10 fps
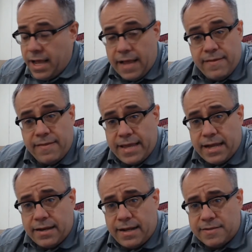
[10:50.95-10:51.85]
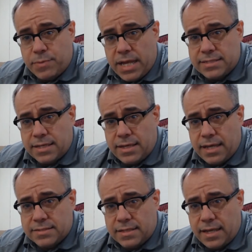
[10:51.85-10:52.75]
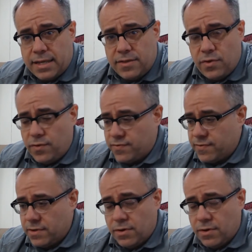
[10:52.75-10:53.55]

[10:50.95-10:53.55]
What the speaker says: and then they get a nice plastic case that they can use,